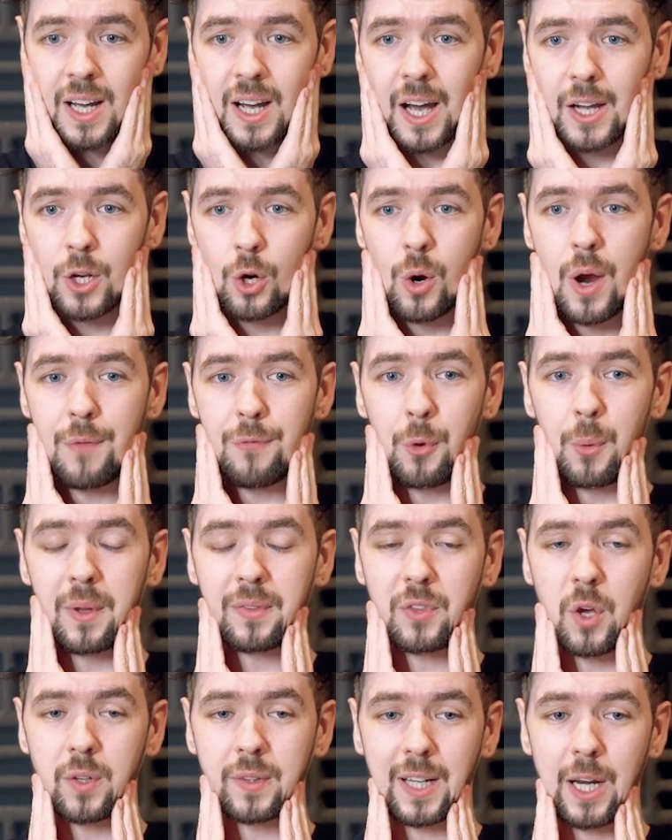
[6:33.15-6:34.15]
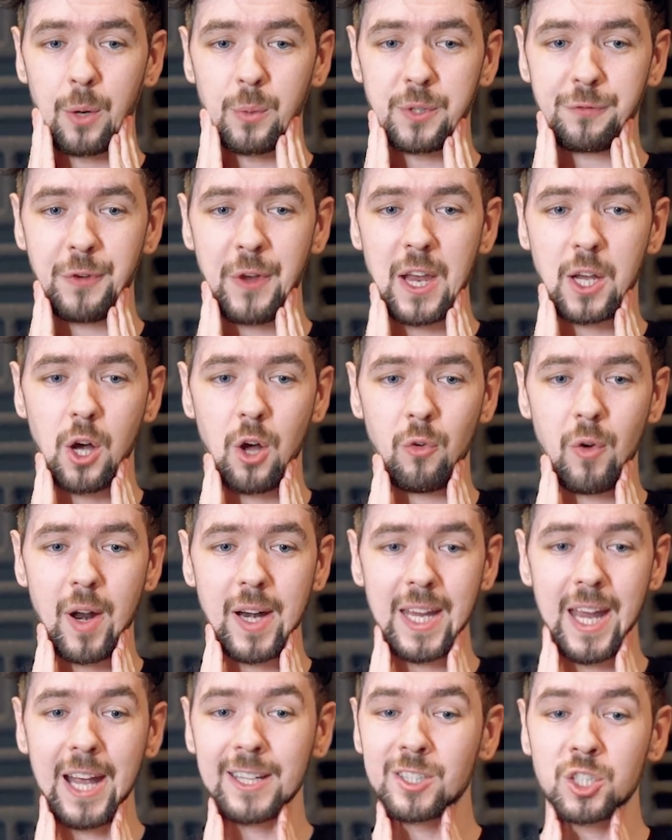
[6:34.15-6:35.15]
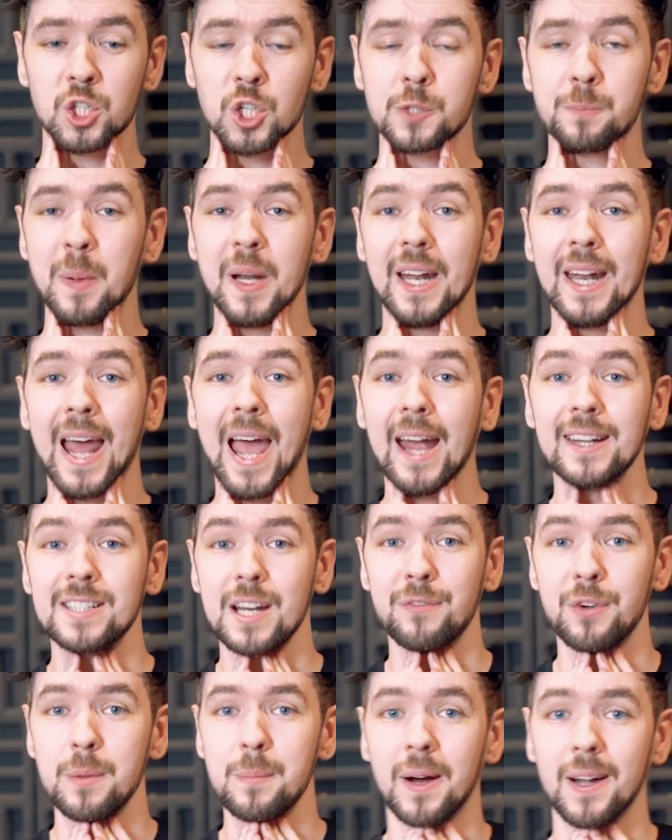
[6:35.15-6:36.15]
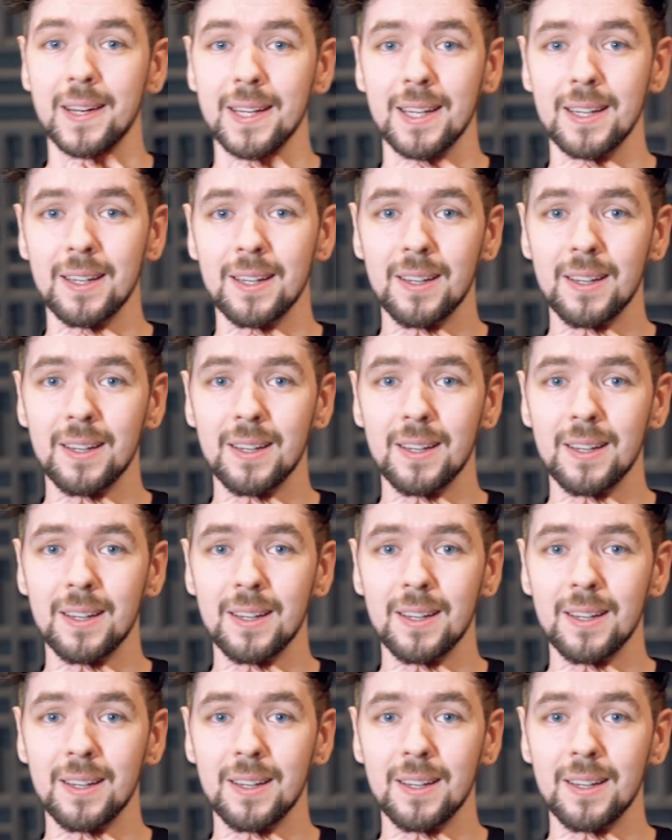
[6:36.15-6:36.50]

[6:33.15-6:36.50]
I know everyone thought that I was fake already. It's just been an act, everybody.